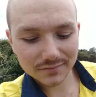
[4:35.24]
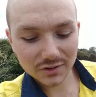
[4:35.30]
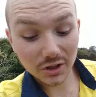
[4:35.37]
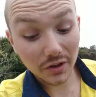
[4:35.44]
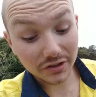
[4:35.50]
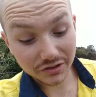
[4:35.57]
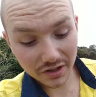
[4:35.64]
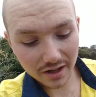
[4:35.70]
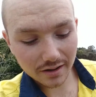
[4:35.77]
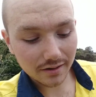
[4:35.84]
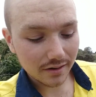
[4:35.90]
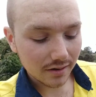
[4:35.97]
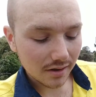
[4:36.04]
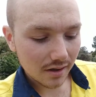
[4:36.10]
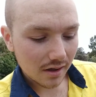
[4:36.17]
So there's that.
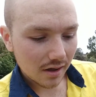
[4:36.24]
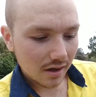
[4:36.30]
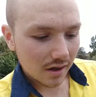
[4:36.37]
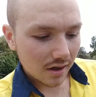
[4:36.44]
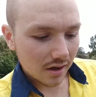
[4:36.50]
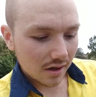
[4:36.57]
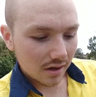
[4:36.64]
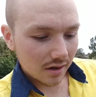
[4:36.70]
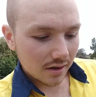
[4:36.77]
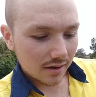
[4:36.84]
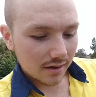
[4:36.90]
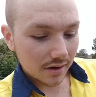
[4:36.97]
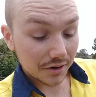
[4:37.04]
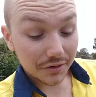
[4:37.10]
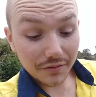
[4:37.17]

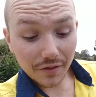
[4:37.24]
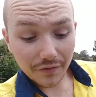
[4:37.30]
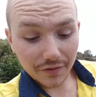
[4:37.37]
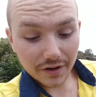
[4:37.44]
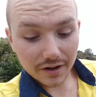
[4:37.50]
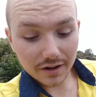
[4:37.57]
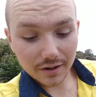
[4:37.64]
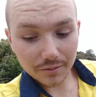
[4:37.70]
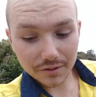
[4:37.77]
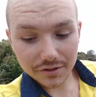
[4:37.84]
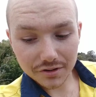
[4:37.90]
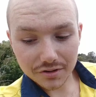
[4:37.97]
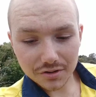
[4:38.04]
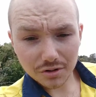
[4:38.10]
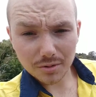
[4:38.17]
Another thing I
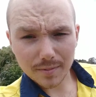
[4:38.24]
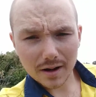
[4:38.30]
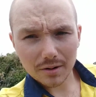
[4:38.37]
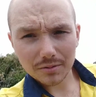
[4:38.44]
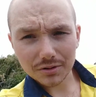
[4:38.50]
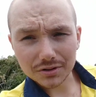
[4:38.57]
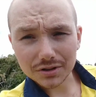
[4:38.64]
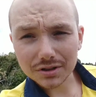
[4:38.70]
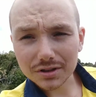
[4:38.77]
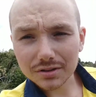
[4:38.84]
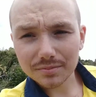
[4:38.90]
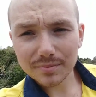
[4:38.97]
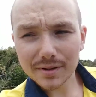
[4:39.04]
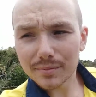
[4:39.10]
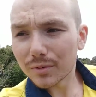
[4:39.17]
wanted to talk about
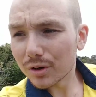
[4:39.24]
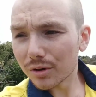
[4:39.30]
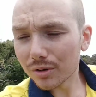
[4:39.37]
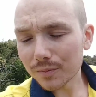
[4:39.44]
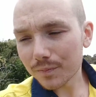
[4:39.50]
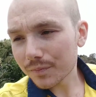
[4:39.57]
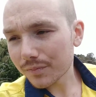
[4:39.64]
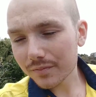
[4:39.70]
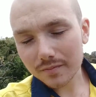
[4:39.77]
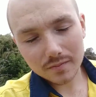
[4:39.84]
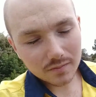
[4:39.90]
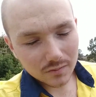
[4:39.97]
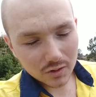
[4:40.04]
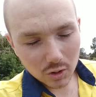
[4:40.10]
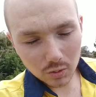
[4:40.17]
was a bit more
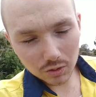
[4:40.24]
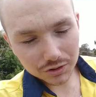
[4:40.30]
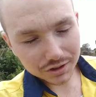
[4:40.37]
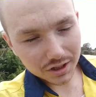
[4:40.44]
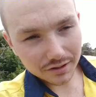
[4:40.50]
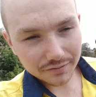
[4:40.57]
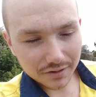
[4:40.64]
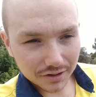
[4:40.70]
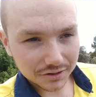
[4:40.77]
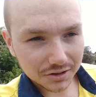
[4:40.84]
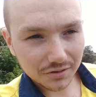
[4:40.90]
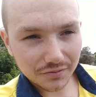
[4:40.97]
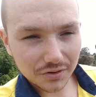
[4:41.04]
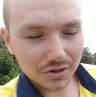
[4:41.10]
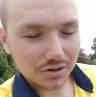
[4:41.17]

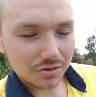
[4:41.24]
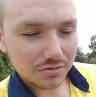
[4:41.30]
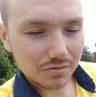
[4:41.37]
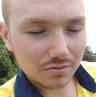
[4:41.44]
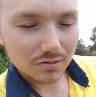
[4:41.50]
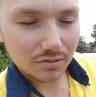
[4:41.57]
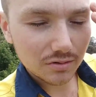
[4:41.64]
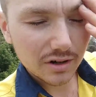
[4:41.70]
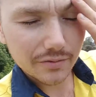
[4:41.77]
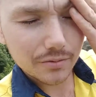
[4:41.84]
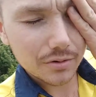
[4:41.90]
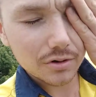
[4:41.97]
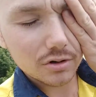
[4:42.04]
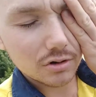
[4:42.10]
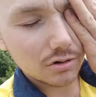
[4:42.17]
quasi-philosophical, or whatever you
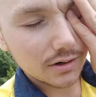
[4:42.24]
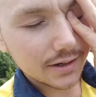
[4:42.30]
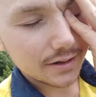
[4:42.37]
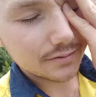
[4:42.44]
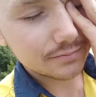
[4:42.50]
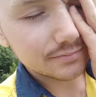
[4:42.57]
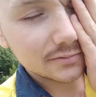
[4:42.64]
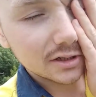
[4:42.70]
want to call it,